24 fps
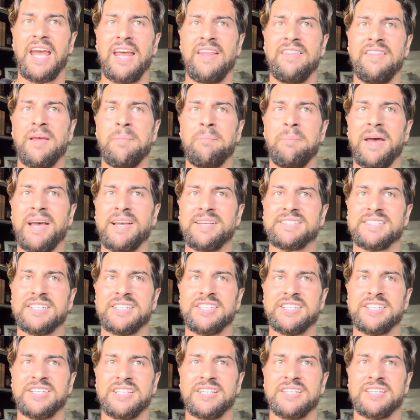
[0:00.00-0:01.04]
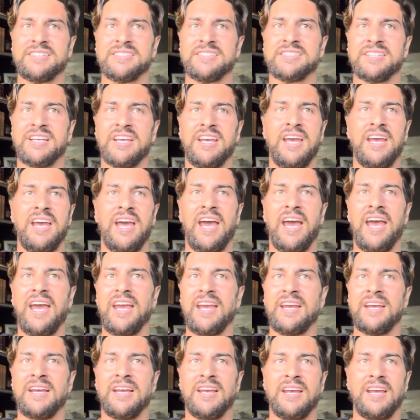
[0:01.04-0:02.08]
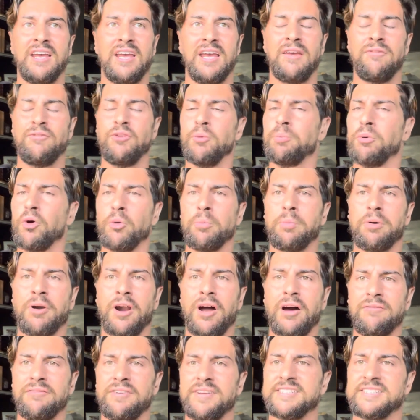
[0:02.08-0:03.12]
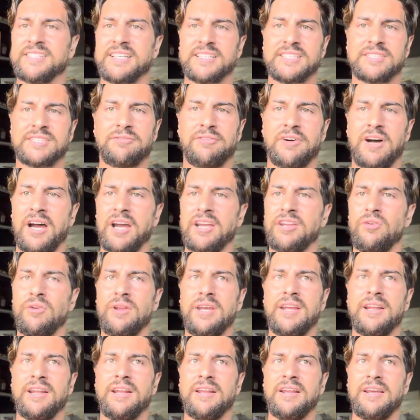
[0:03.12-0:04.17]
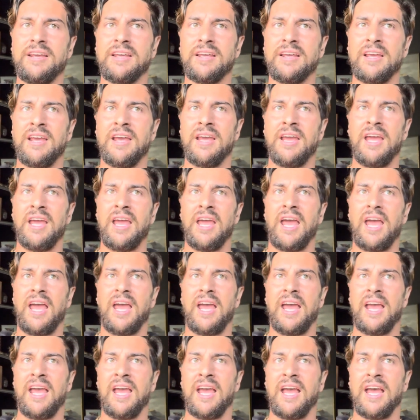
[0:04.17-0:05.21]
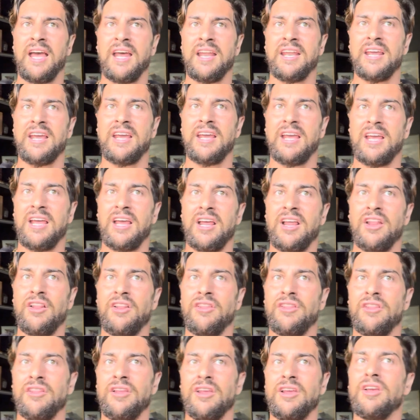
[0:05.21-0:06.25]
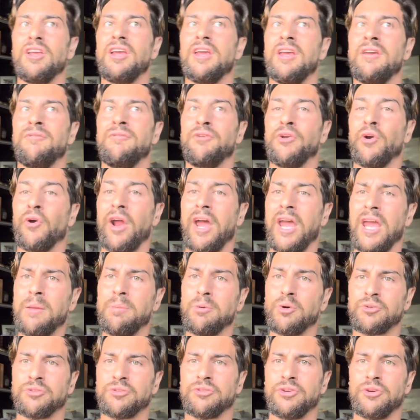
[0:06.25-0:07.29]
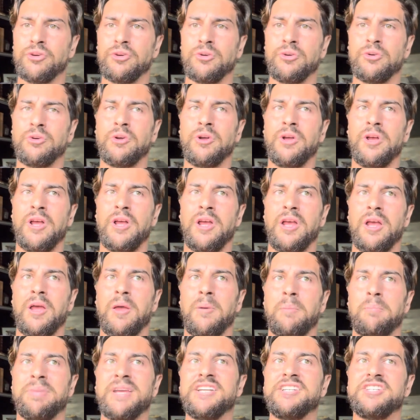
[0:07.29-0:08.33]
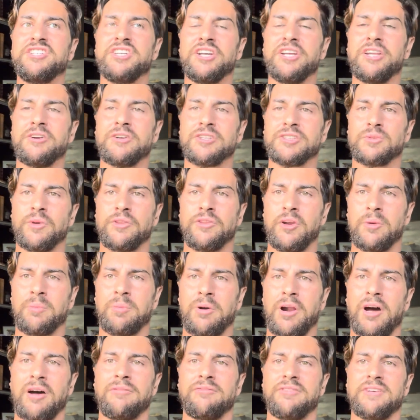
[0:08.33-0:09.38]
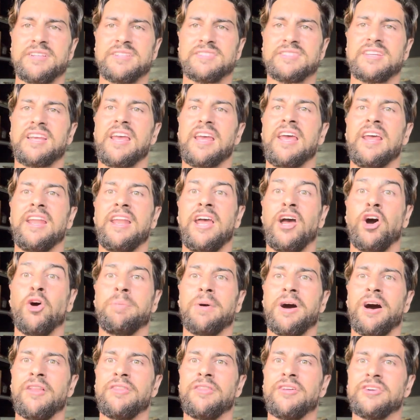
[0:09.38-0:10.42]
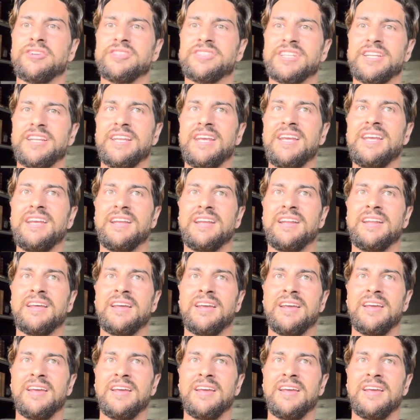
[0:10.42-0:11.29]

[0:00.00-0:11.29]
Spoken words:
And the message is, hey, if you pull profits, that's fine. You needed it. And if you're able to be generous with your profits and help others in need.